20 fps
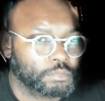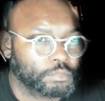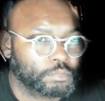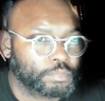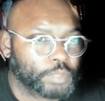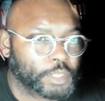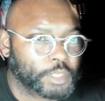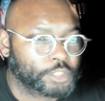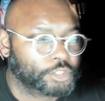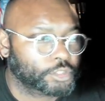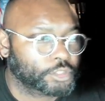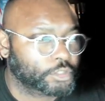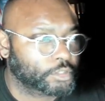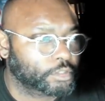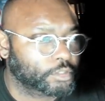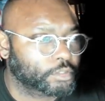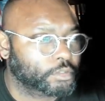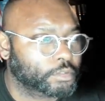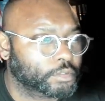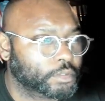
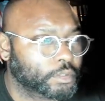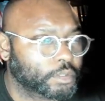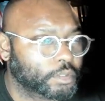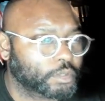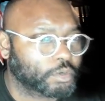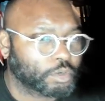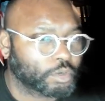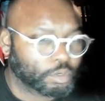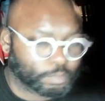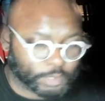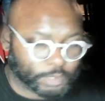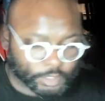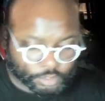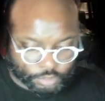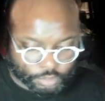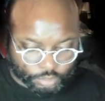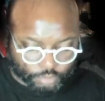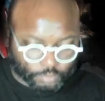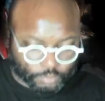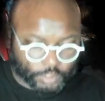pressure
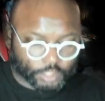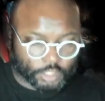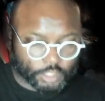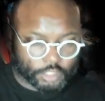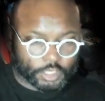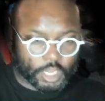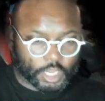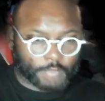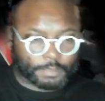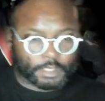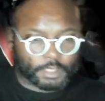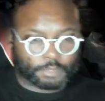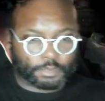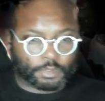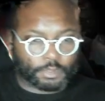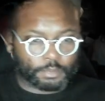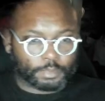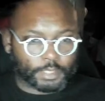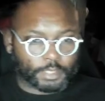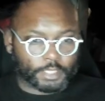switch on top needs to
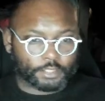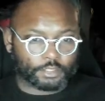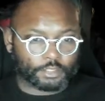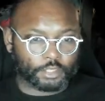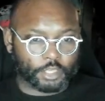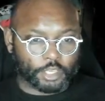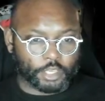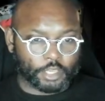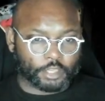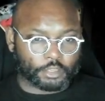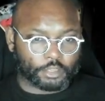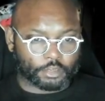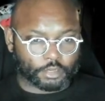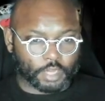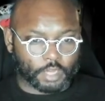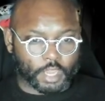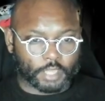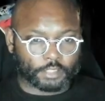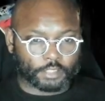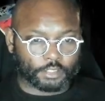be replaced. Your
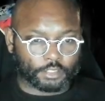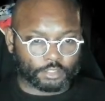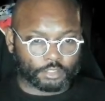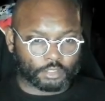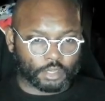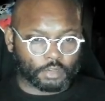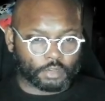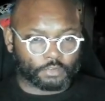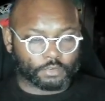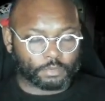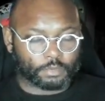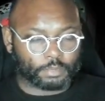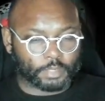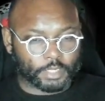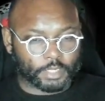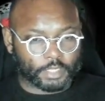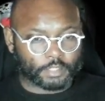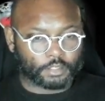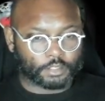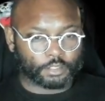knock sensor I would
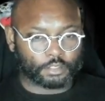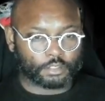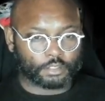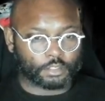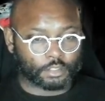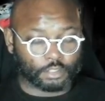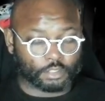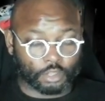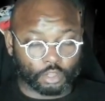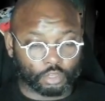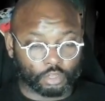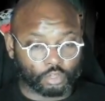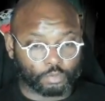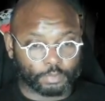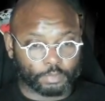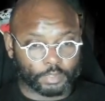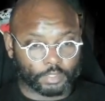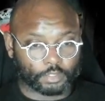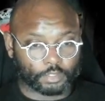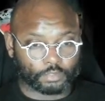replace since it's all
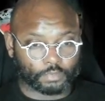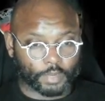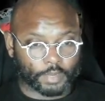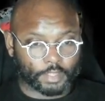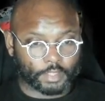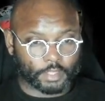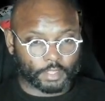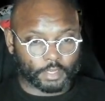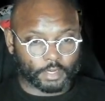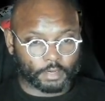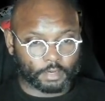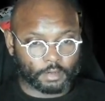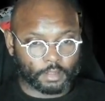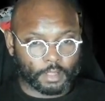open, it's right there.